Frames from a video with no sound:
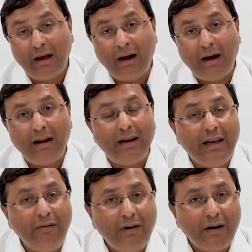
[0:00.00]

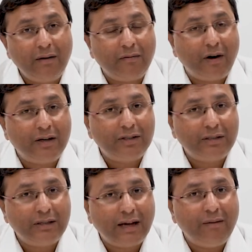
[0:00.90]
Liver
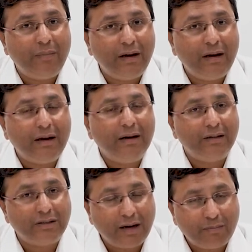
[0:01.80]
function can be
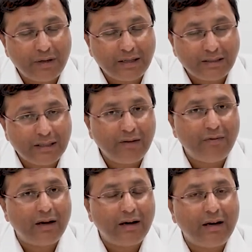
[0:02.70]
disrupted
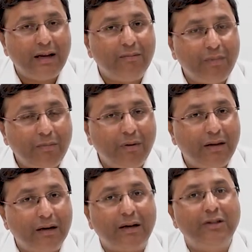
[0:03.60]
significantly in people
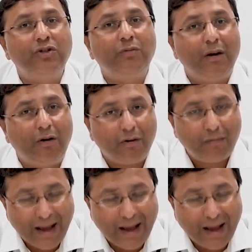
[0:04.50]
that consume a lot of